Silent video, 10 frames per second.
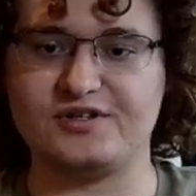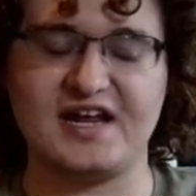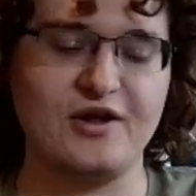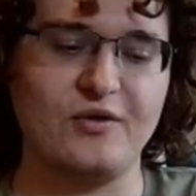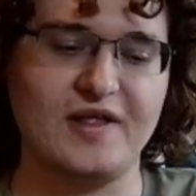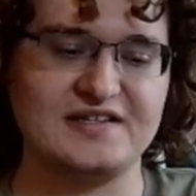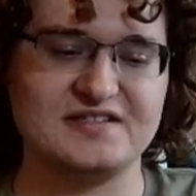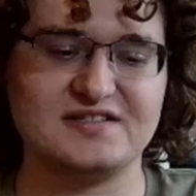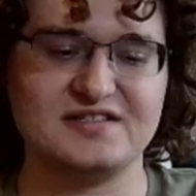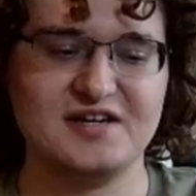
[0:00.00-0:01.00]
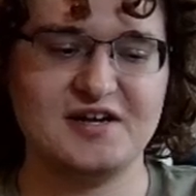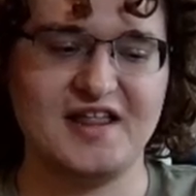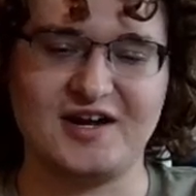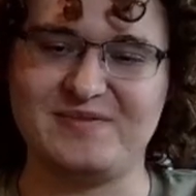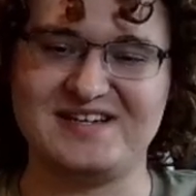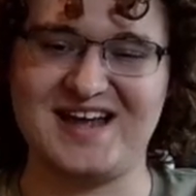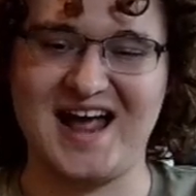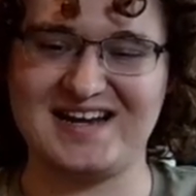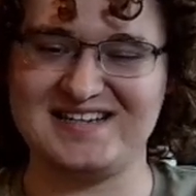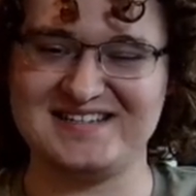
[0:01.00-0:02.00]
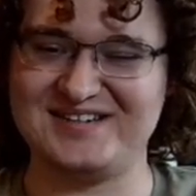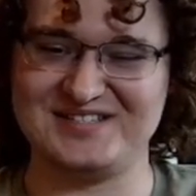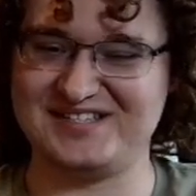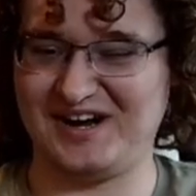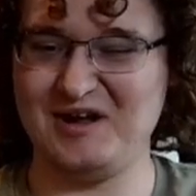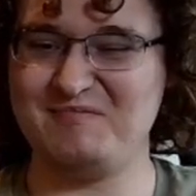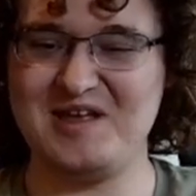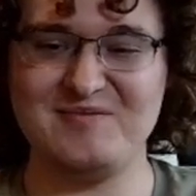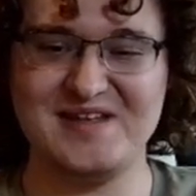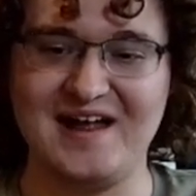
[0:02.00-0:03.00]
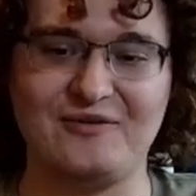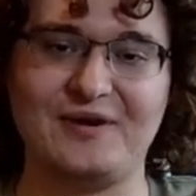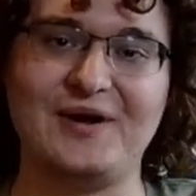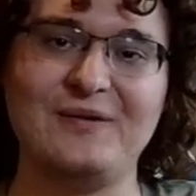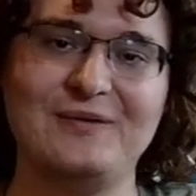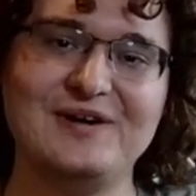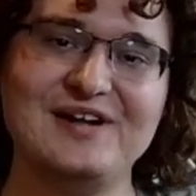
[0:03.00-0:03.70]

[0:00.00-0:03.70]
I know that's that could be uh, considered stuck up maybe, I don't know.